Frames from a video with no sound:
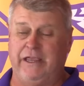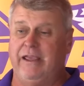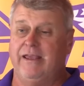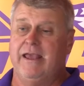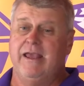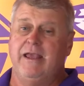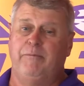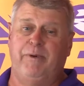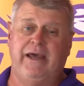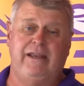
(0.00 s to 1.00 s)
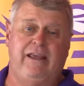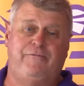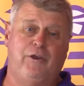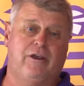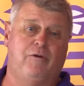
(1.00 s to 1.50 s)
Yeah. But
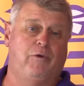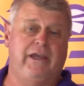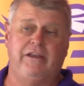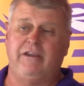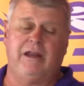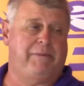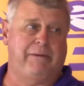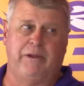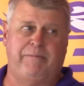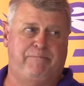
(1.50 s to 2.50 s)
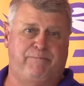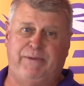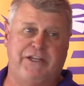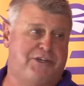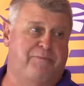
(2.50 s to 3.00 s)
if you're going to win, you got to be able to
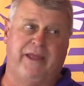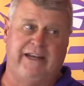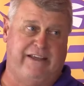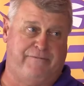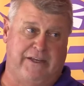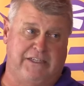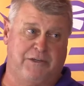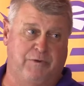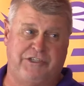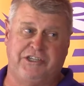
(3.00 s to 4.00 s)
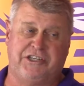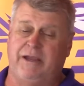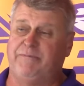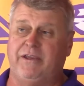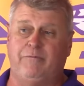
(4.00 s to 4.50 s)
pitch and play defense, which is
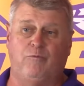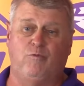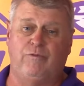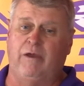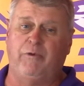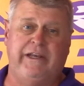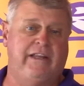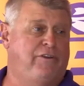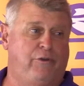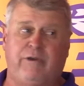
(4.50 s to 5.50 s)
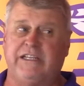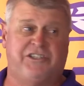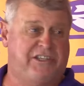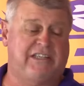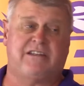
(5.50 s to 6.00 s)
something that we didn't do
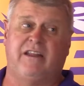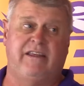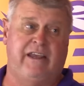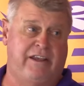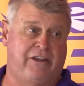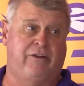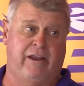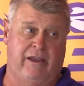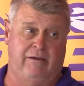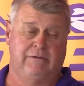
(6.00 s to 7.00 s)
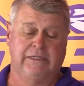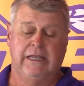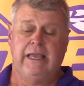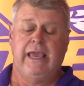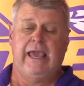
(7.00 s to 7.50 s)
consistently a year ago.
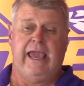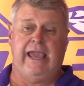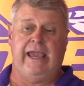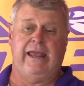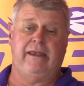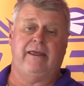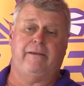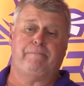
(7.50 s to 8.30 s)
And